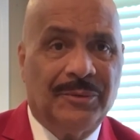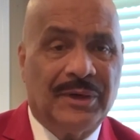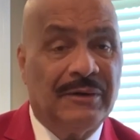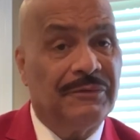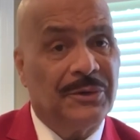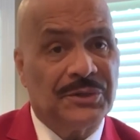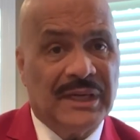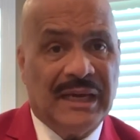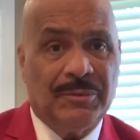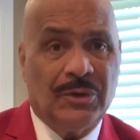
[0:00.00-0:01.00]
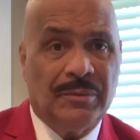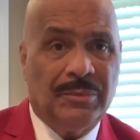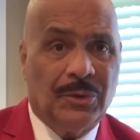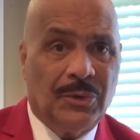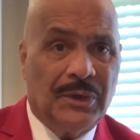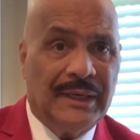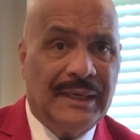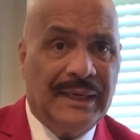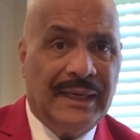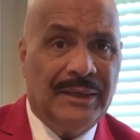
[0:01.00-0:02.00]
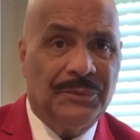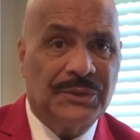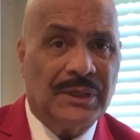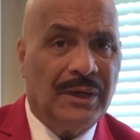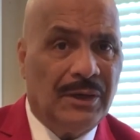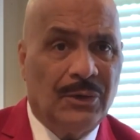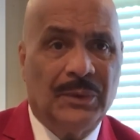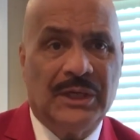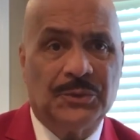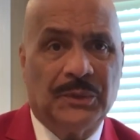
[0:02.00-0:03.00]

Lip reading: when I first came on board and was always